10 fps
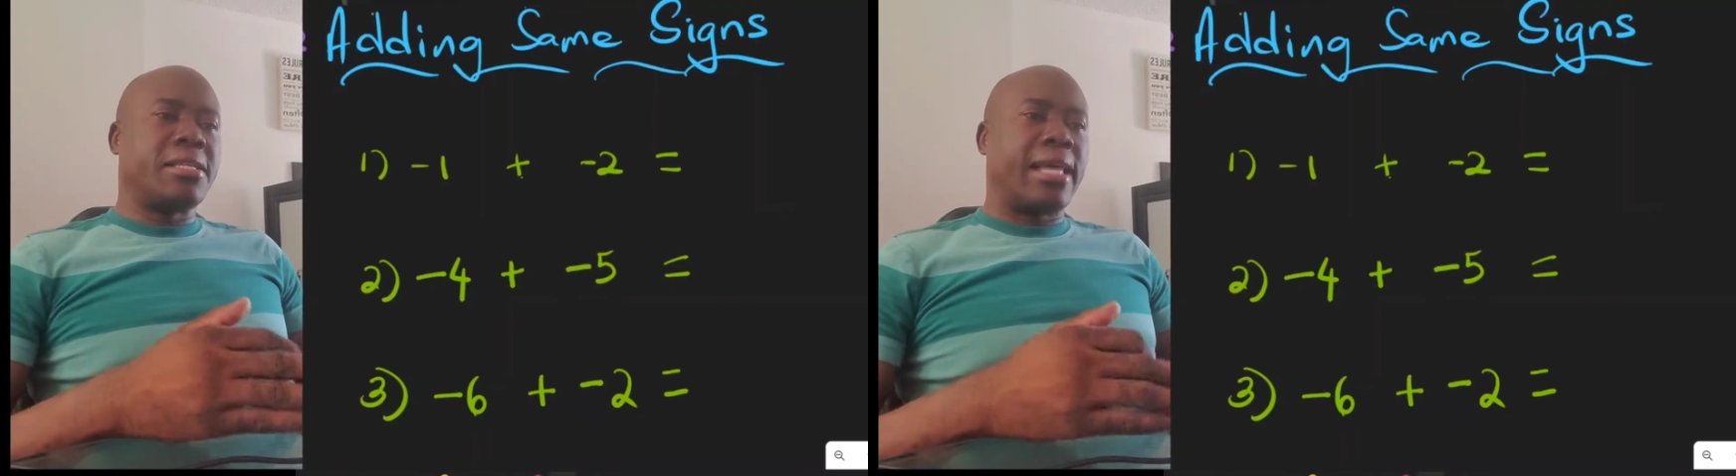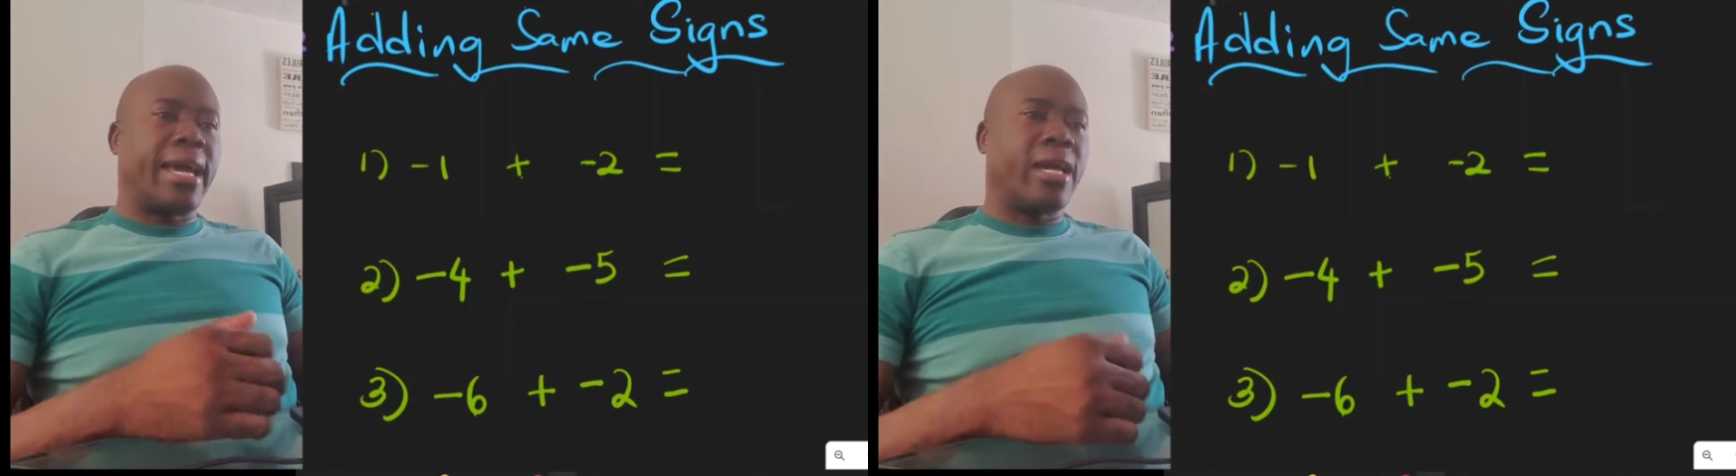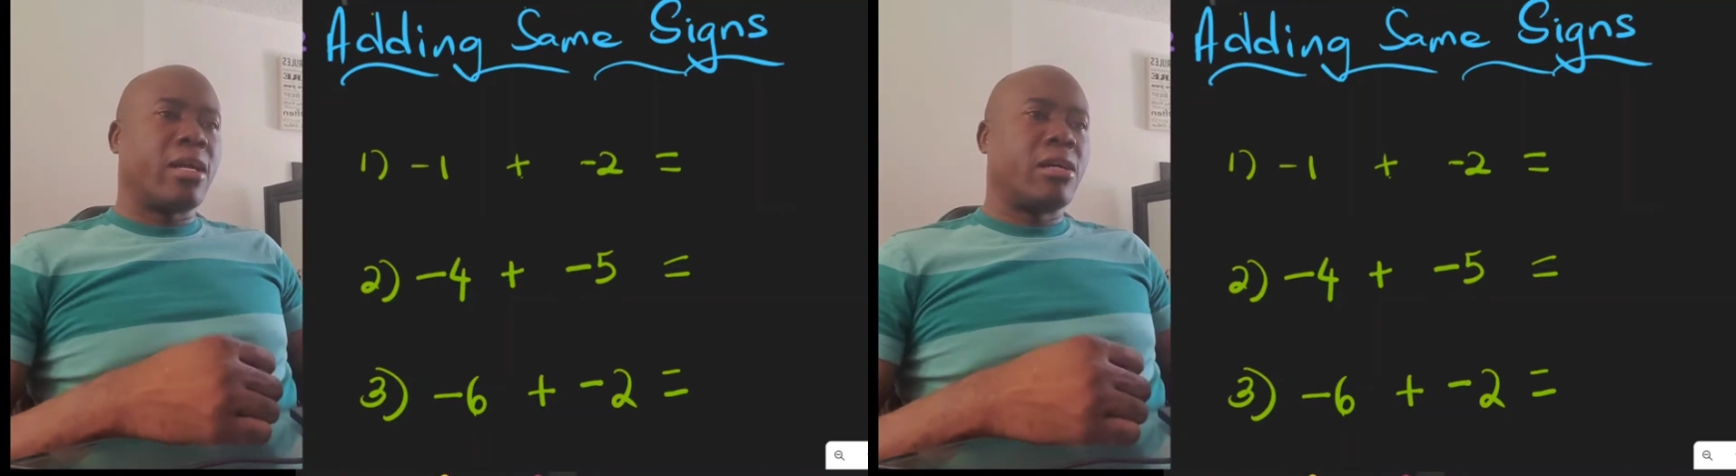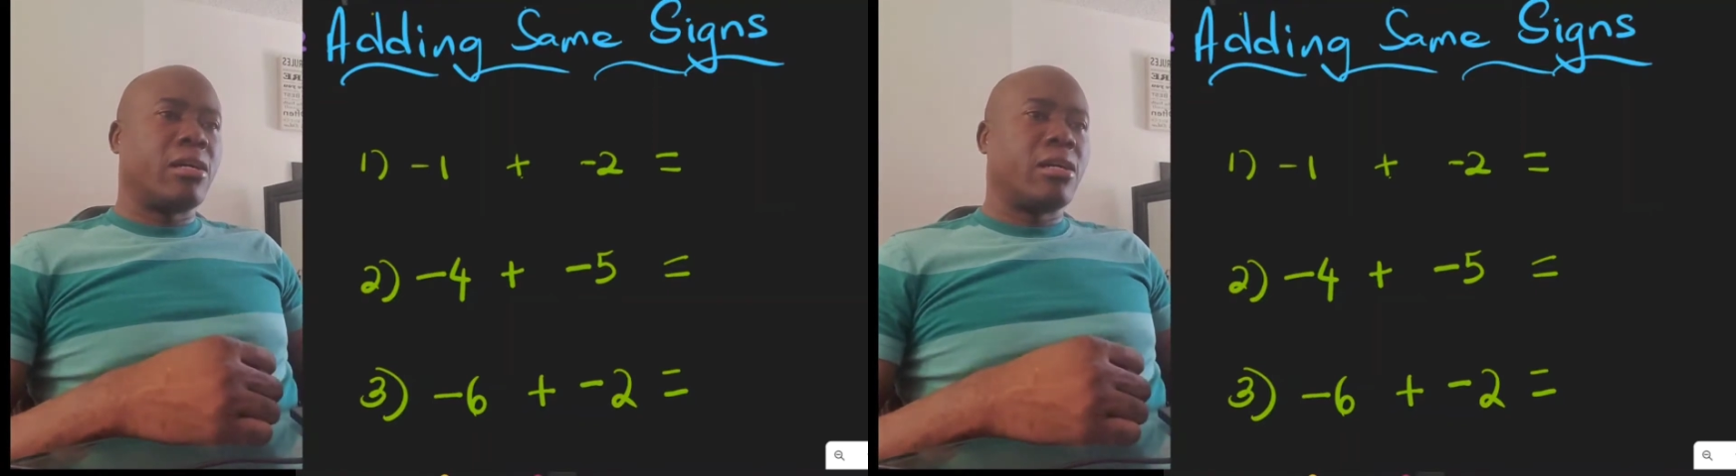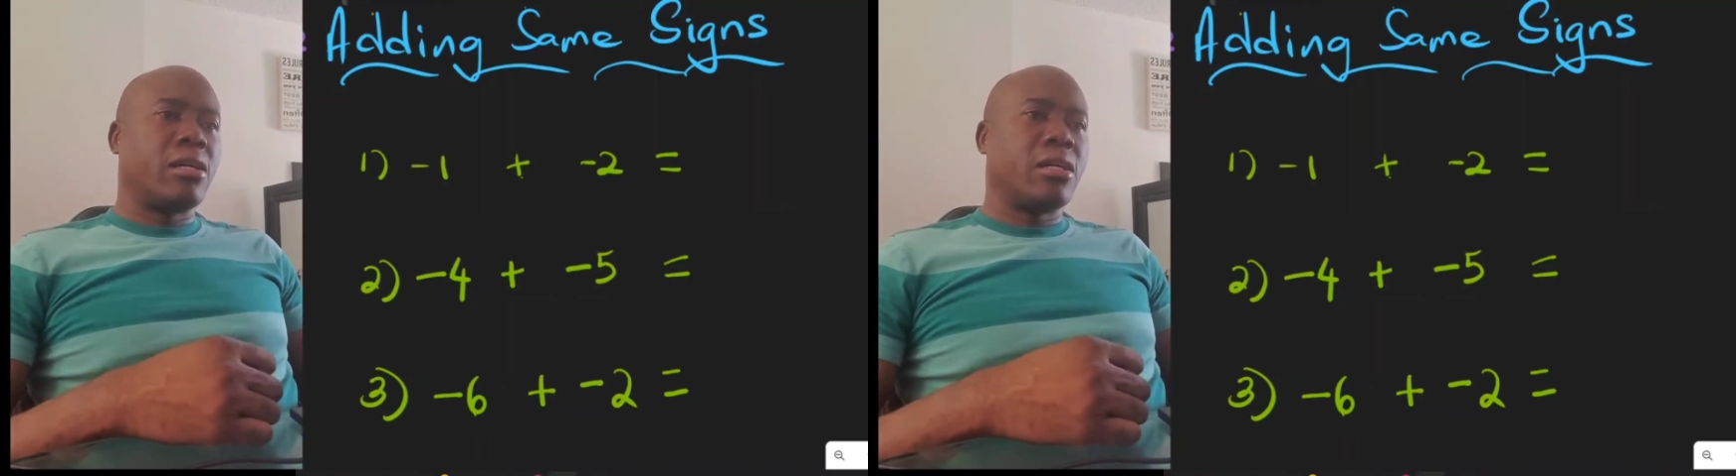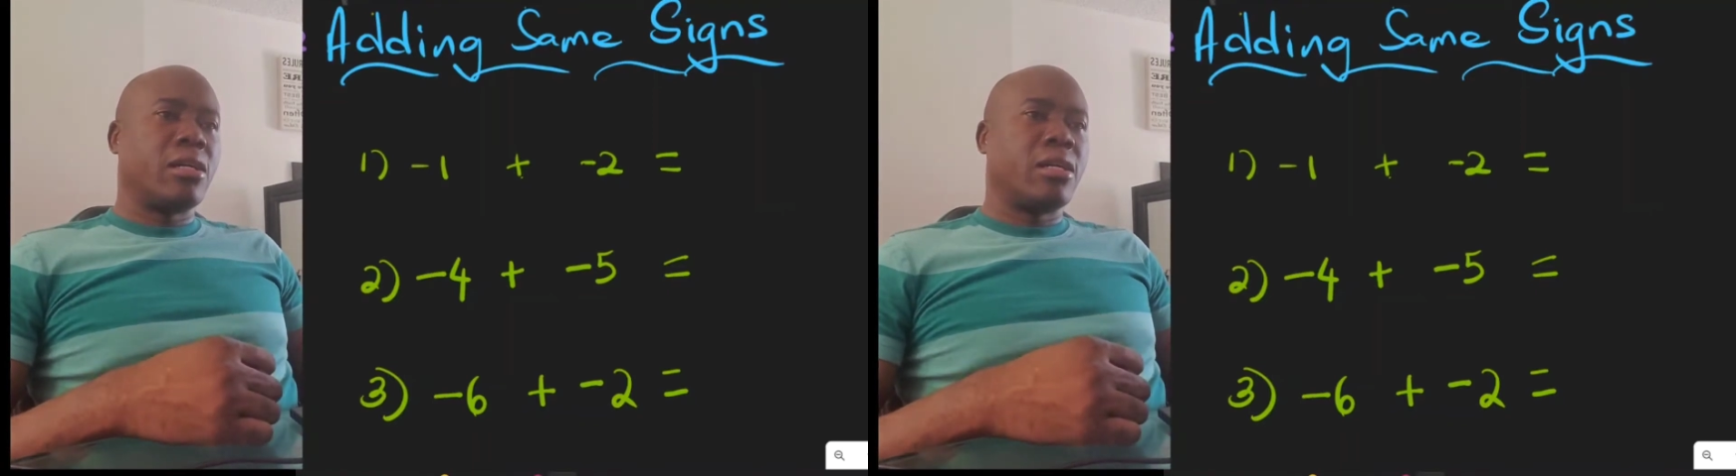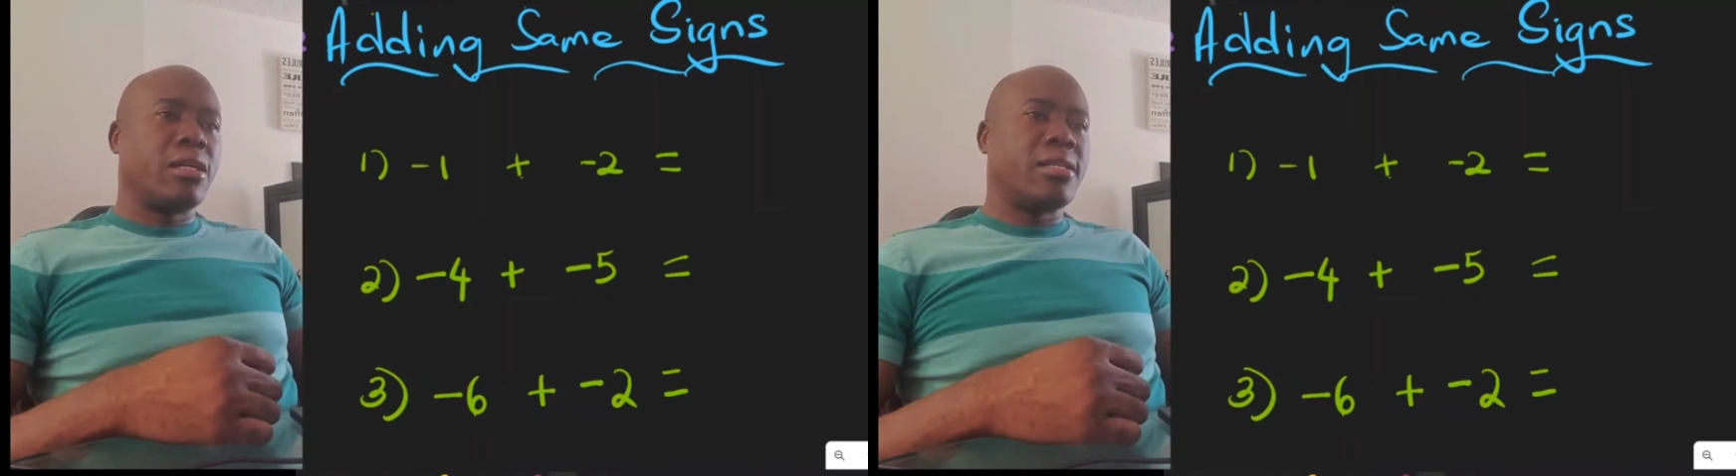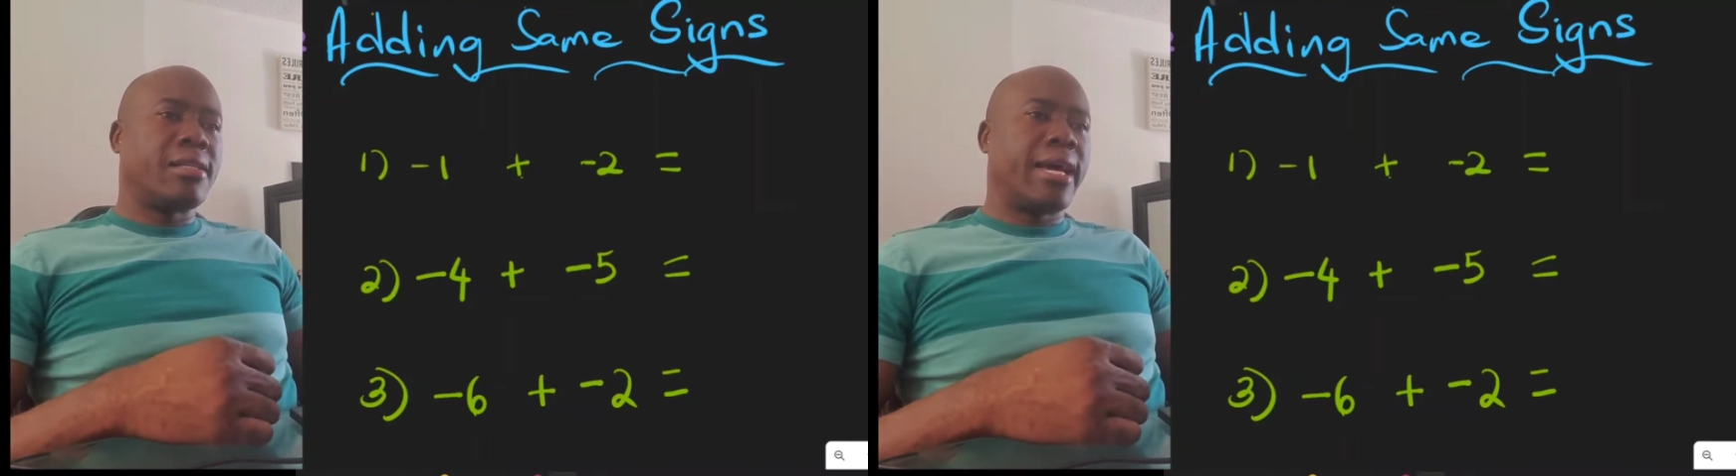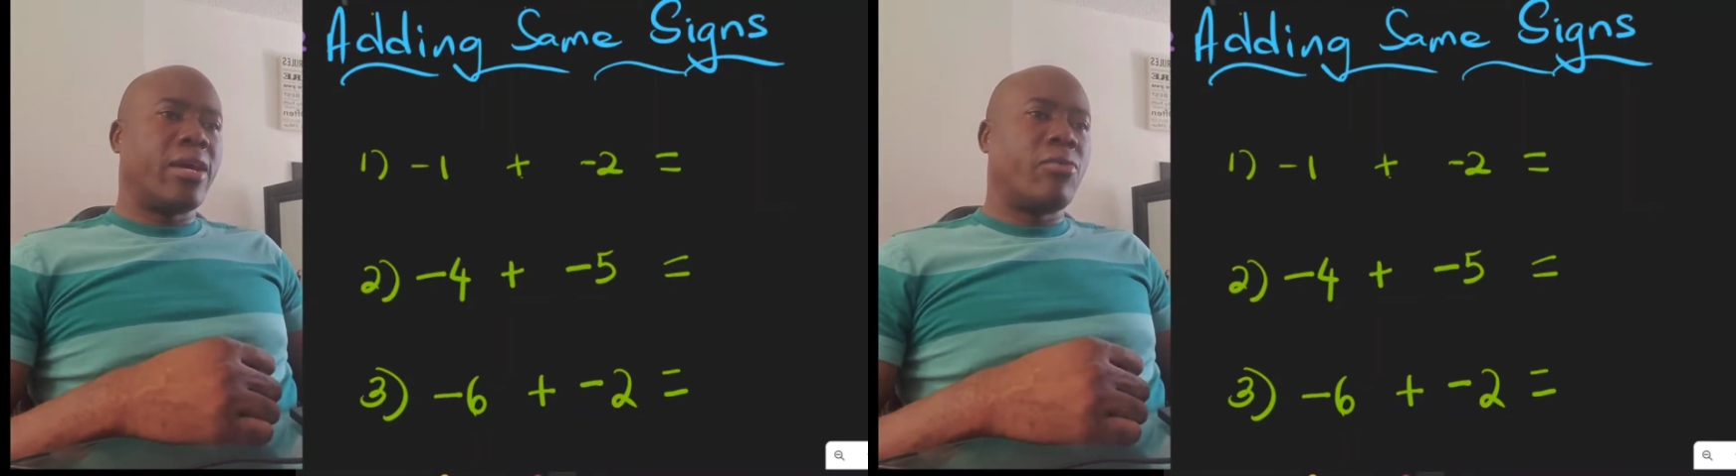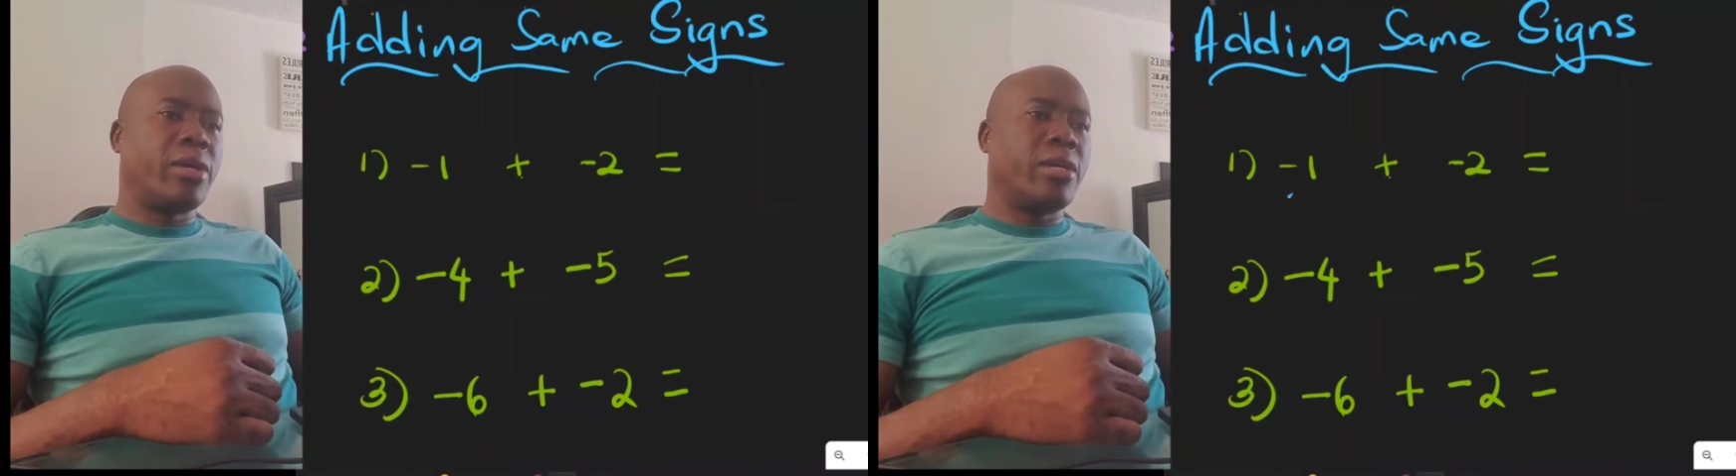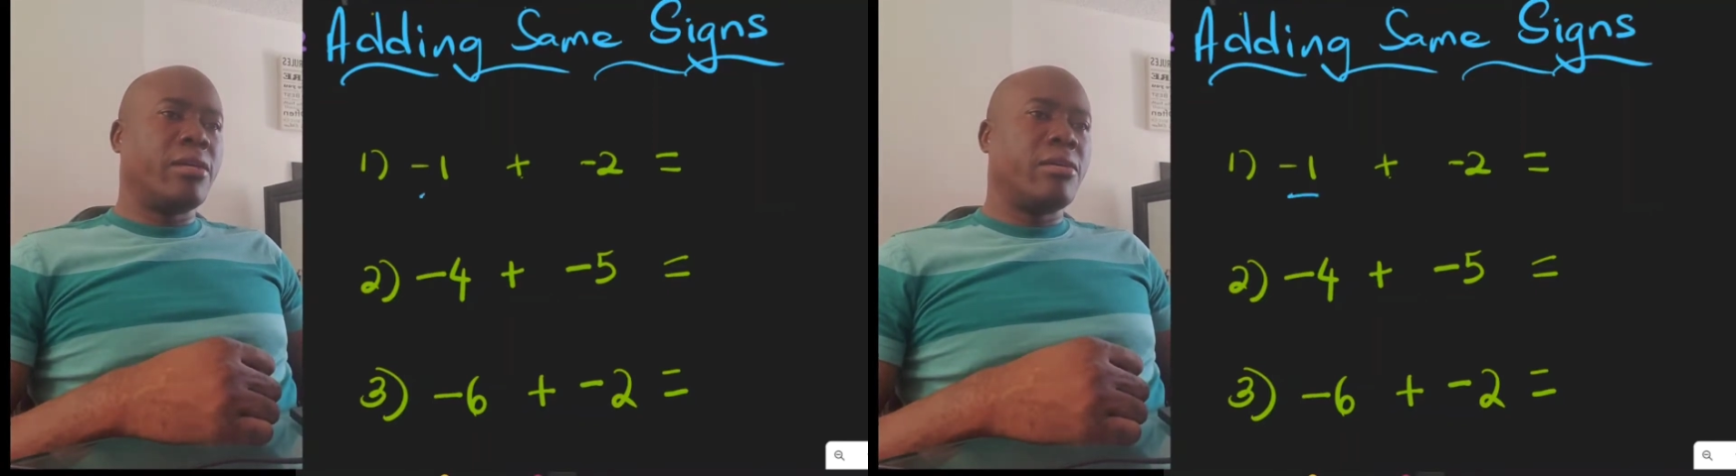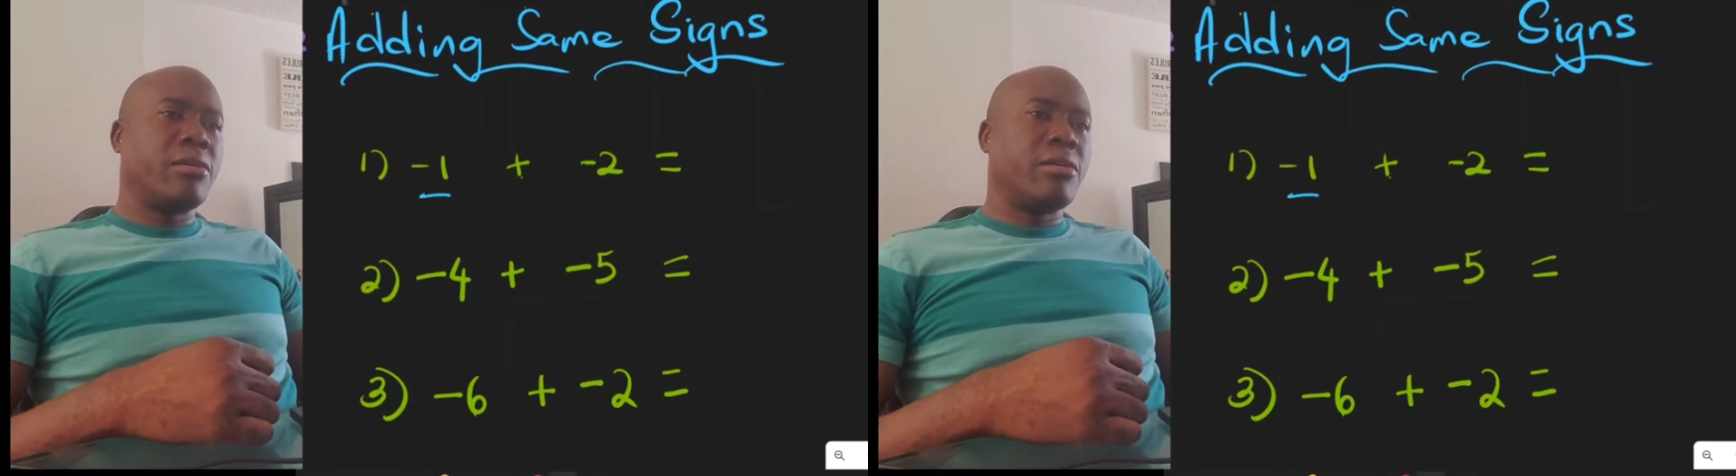like we